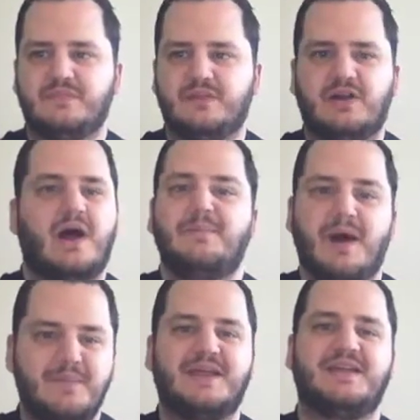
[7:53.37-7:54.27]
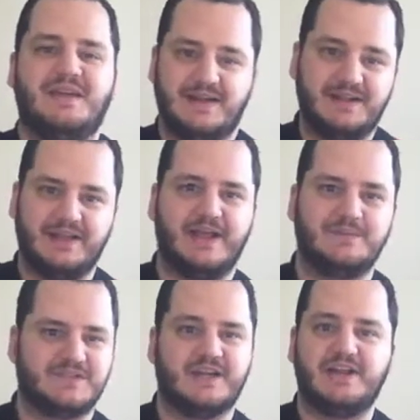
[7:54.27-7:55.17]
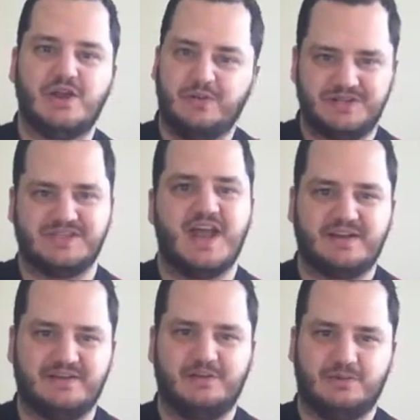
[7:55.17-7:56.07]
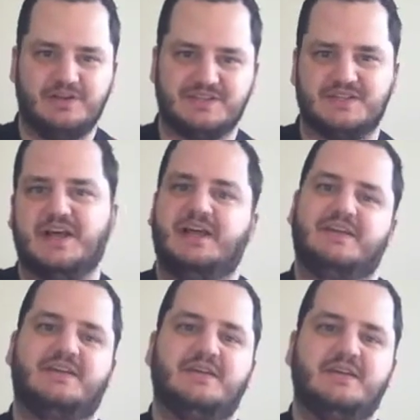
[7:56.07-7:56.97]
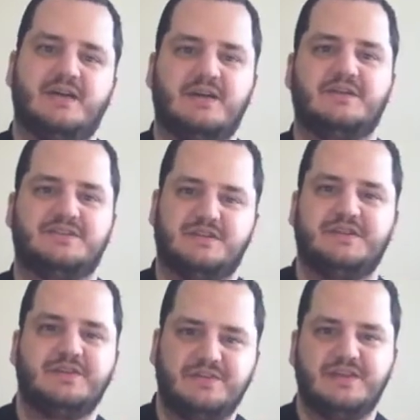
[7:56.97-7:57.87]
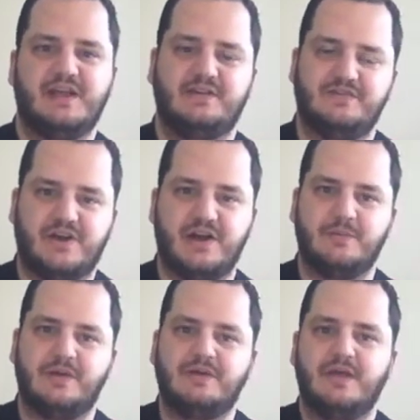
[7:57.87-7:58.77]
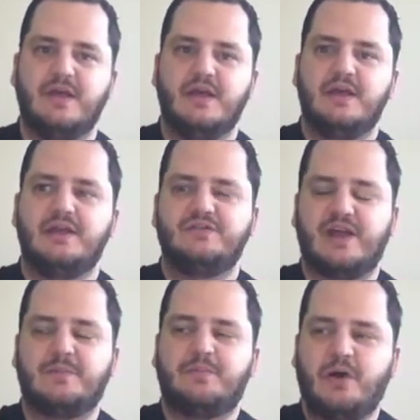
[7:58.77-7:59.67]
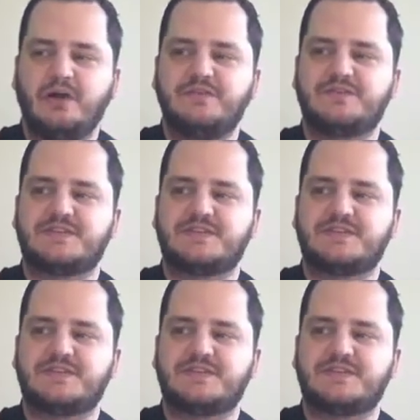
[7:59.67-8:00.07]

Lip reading: not making any claims that I know exactly what it's like to live in that environment. In fact, part of